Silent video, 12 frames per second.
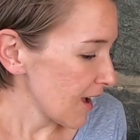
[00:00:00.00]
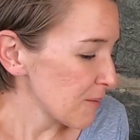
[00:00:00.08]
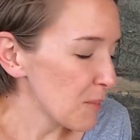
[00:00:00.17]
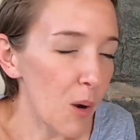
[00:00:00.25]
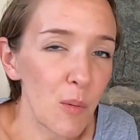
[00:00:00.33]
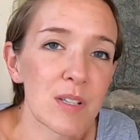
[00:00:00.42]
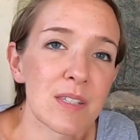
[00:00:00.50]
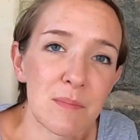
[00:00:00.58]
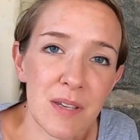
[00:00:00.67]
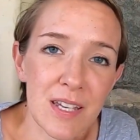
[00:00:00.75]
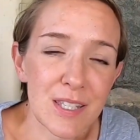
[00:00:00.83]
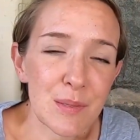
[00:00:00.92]
I'm always
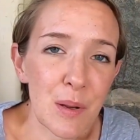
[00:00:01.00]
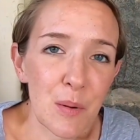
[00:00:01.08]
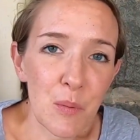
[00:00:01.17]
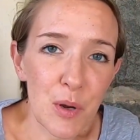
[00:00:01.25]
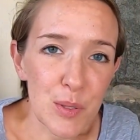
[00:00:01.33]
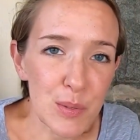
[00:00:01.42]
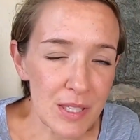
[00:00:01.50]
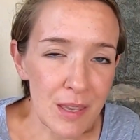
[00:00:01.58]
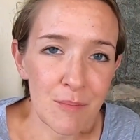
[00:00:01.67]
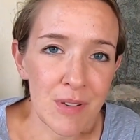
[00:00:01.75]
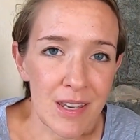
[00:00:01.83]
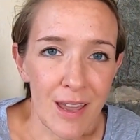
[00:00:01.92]
amazed by what you
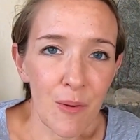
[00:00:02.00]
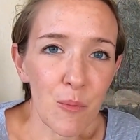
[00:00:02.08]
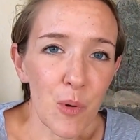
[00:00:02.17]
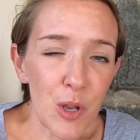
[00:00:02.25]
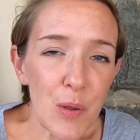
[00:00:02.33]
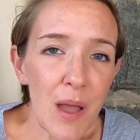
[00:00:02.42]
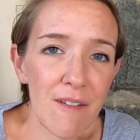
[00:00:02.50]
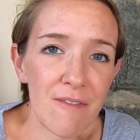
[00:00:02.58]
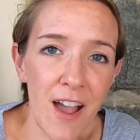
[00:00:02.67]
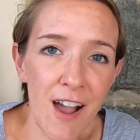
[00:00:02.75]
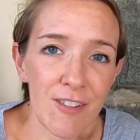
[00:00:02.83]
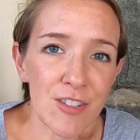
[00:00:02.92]
send me and what you have
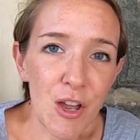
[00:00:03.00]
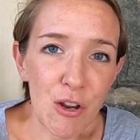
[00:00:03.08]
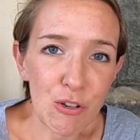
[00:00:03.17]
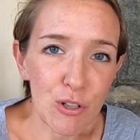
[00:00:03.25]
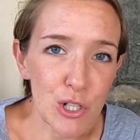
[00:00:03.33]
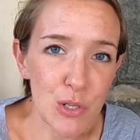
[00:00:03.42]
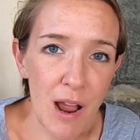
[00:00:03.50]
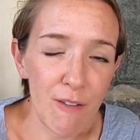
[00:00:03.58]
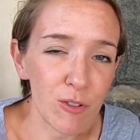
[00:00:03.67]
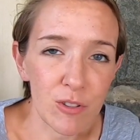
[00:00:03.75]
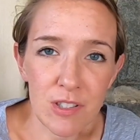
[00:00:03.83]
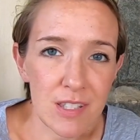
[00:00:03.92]
found on your
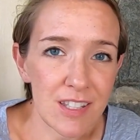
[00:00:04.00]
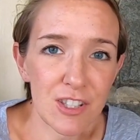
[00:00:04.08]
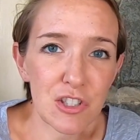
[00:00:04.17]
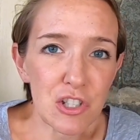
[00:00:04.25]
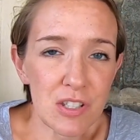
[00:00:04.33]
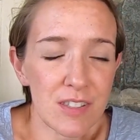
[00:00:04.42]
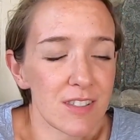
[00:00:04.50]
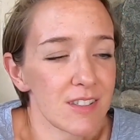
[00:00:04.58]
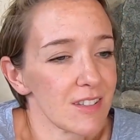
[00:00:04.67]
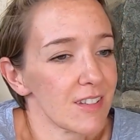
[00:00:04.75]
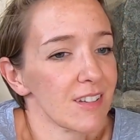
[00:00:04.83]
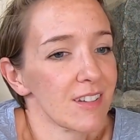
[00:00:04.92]
travels. It's
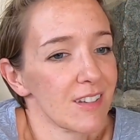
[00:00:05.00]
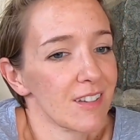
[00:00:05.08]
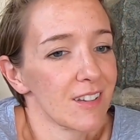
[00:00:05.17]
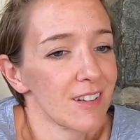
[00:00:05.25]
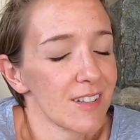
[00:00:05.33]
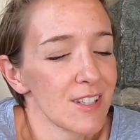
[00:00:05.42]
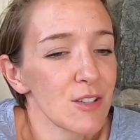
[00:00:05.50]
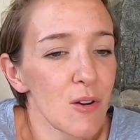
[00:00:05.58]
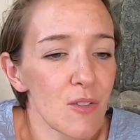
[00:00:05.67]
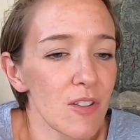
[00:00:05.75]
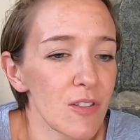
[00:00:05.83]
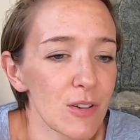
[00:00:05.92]
just to
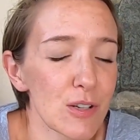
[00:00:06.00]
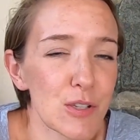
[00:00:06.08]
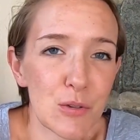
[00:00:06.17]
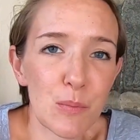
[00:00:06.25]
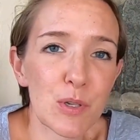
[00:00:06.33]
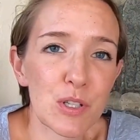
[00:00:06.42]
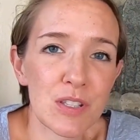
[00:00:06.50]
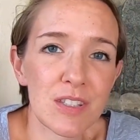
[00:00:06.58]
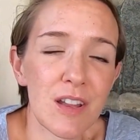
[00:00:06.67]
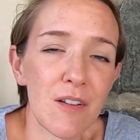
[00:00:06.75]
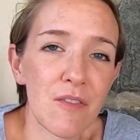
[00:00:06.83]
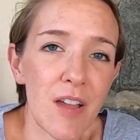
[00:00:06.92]
know that there's so much
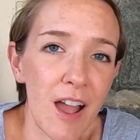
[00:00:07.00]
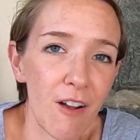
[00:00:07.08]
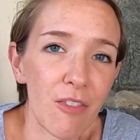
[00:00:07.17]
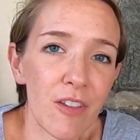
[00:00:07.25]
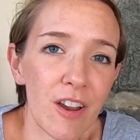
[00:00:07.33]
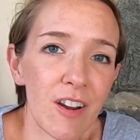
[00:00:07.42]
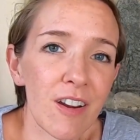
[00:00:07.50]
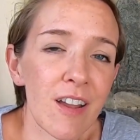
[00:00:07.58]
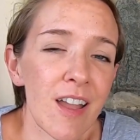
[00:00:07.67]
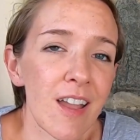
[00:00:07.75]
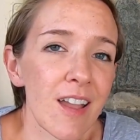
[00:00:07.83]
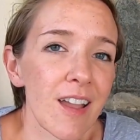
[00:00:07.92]
stuff out there
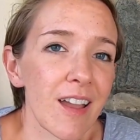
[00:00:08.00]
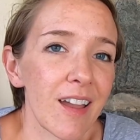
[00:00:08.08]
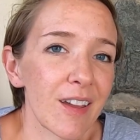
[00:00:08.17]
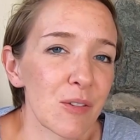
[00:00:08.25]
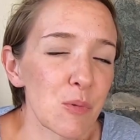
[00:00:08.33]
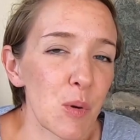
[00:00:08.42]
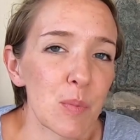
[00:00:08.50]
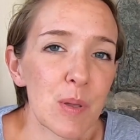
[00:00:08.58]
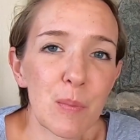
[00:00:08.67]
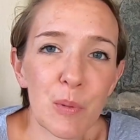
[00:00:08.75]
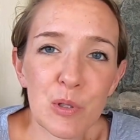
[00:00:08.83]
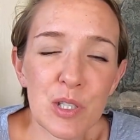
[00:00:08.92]
and what
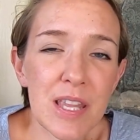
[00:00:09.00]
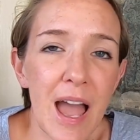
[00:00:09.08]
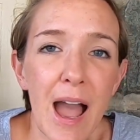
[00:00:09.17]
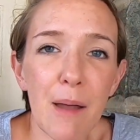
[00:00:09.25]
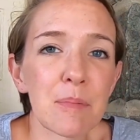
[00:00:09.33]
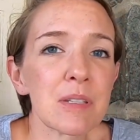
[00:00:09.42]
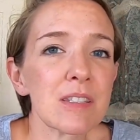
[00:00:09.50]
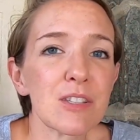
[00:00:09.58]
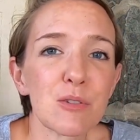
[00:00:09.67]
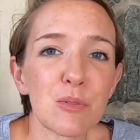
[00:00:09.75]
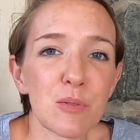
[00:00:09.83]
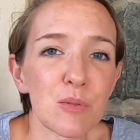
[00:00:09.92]
people just happen
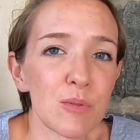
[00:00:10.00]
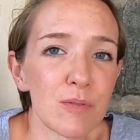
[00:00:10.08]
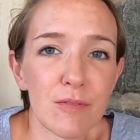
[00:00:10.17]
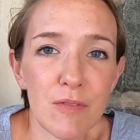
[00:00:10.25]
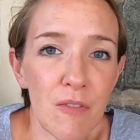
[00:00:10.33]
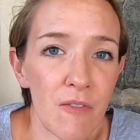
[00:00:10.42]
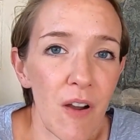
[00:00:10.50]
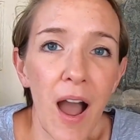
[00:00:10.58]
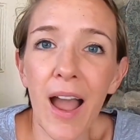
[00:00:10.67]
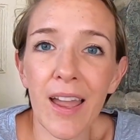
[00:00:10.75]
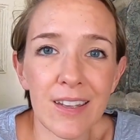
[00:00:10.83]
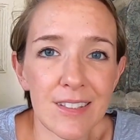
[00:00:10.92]
to
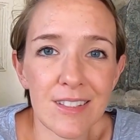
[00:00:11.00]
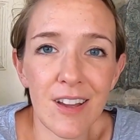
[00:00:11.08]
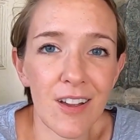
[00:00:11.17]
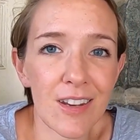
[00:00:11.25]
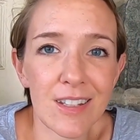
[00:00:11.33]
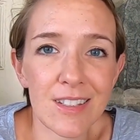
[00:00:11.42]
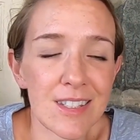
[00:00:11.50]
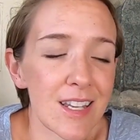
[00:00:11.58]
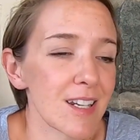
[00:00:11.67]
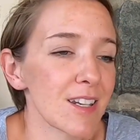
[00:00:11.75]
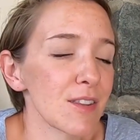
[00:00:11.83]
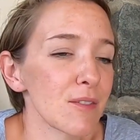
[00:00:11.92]
find on a
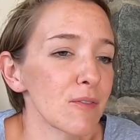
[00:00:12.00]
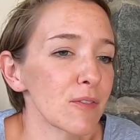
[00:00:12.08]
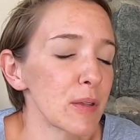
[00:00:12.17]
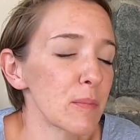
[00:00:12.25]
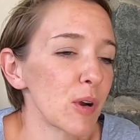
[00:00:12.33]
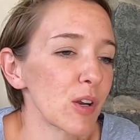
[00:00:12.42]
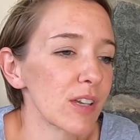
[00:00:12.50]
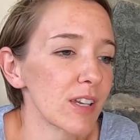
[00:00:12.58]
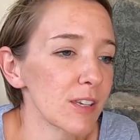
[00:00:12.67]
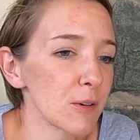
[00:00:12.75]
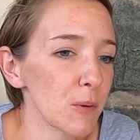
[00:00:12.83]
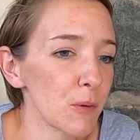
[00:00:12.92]
day to the flea
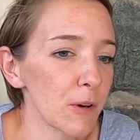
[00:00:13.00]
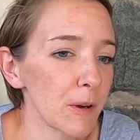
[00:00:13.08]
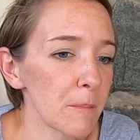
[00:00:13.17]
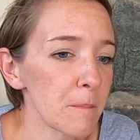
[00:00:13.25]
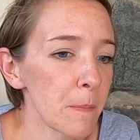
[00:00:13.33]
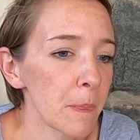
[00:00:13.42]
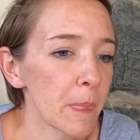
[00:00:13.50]
market or